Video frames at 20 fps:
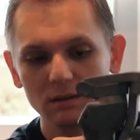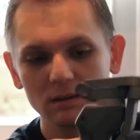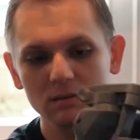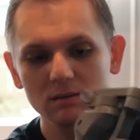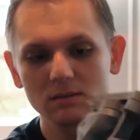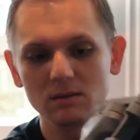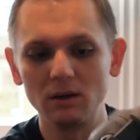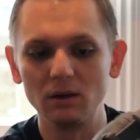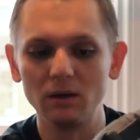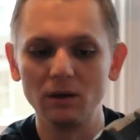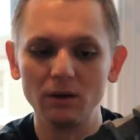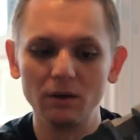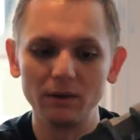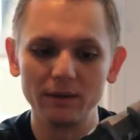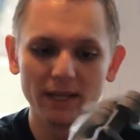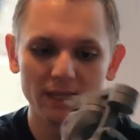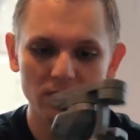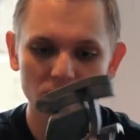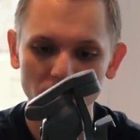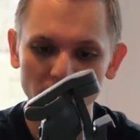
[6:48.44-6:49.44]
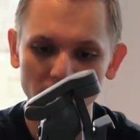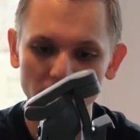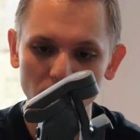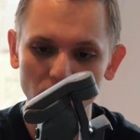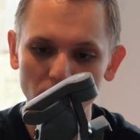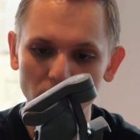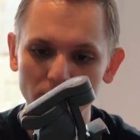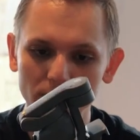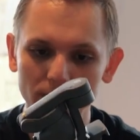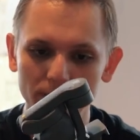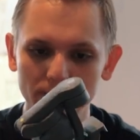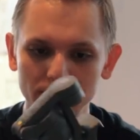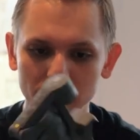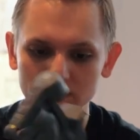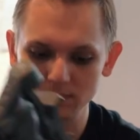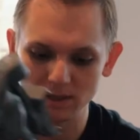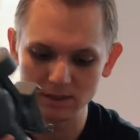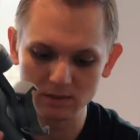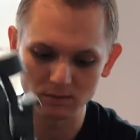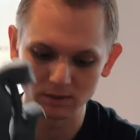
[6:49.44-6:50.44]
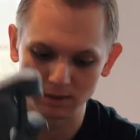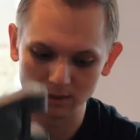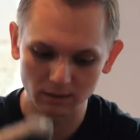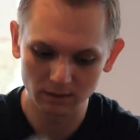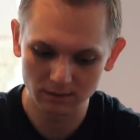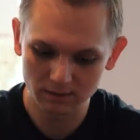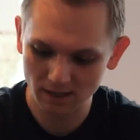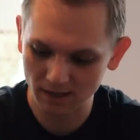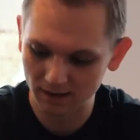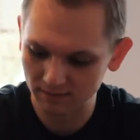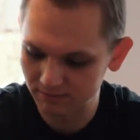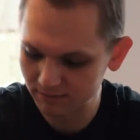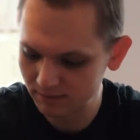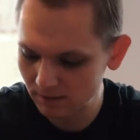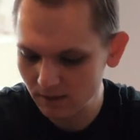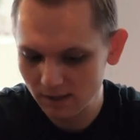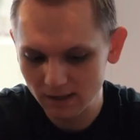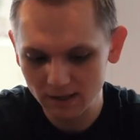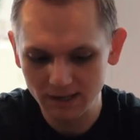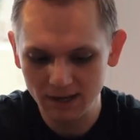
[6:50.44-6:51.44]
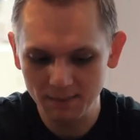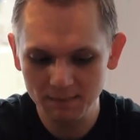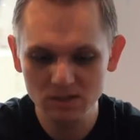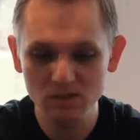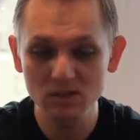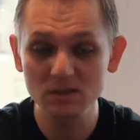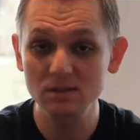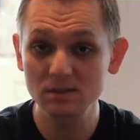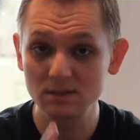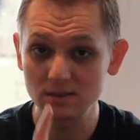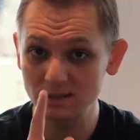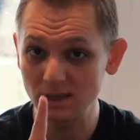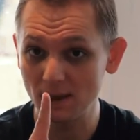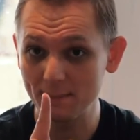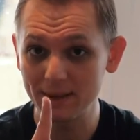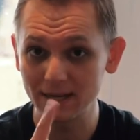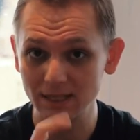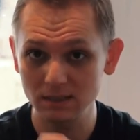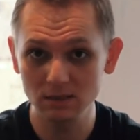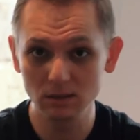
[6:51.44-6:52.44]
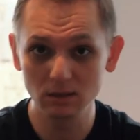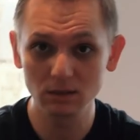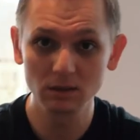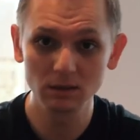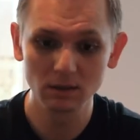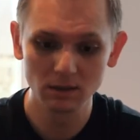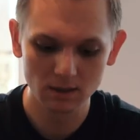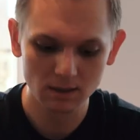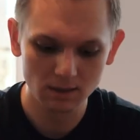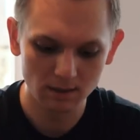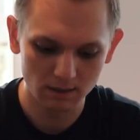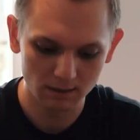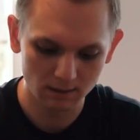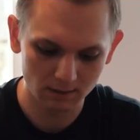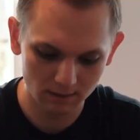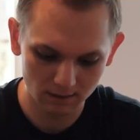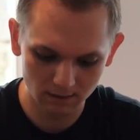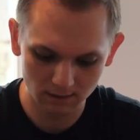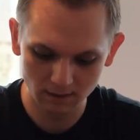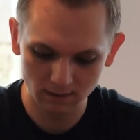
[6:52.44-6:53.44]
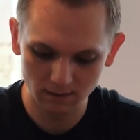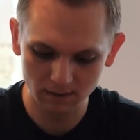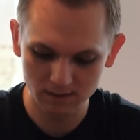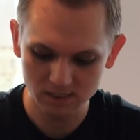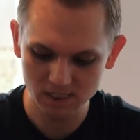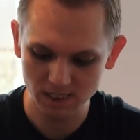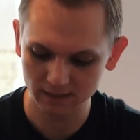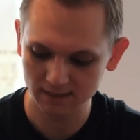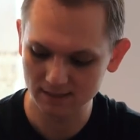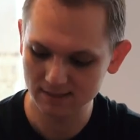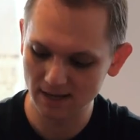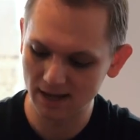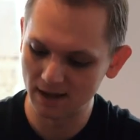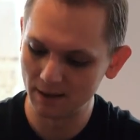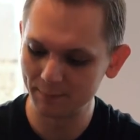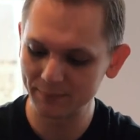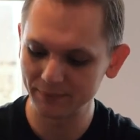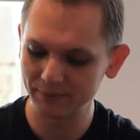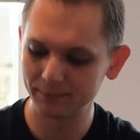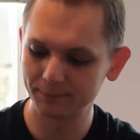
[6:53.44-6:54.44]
So that's really cool. That's really good to have. Let me just get back to you. Check this app.